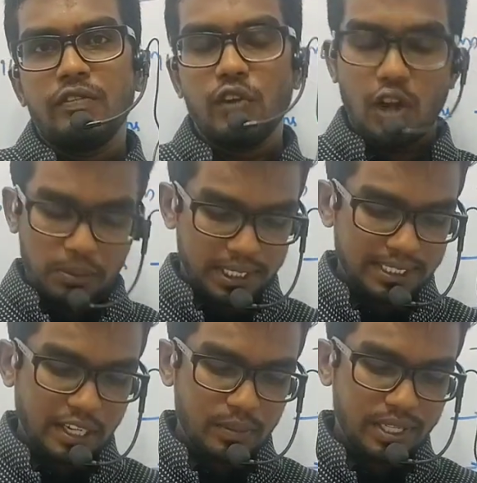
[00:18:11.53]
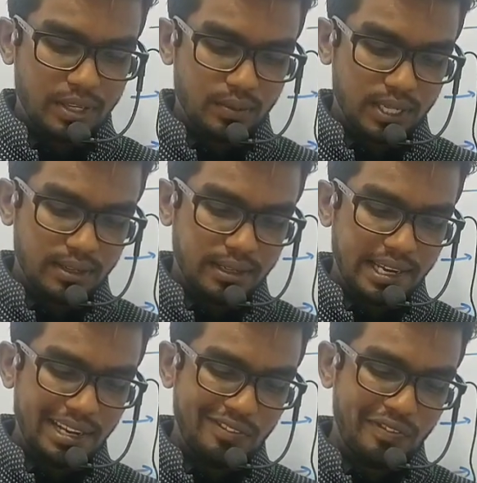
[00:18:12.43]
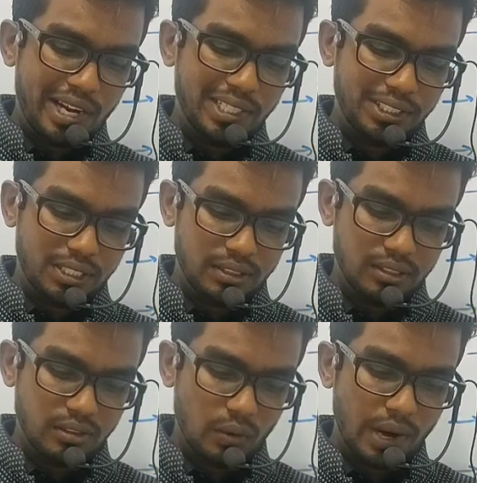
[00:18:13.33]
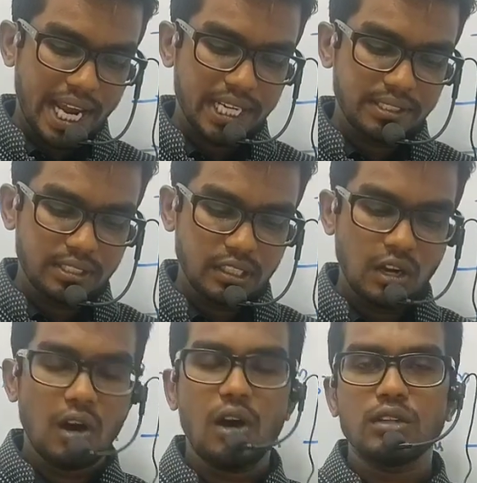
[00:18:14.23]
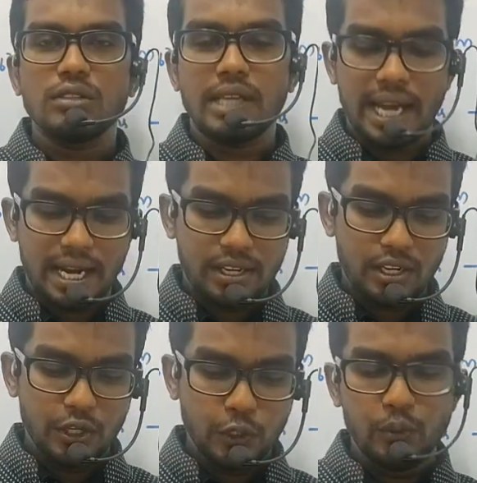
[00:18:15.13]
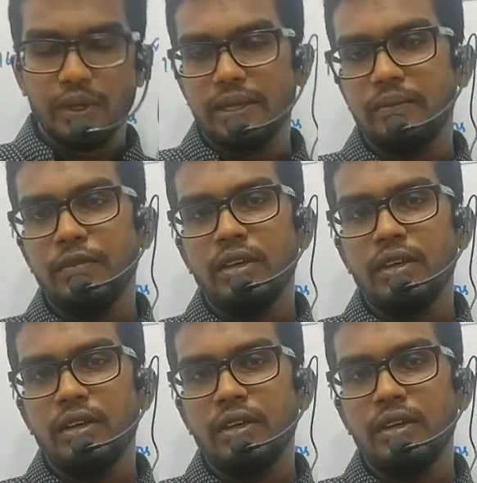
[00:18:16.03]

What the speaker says: 4 options have been given: elephant, rat, horse and human.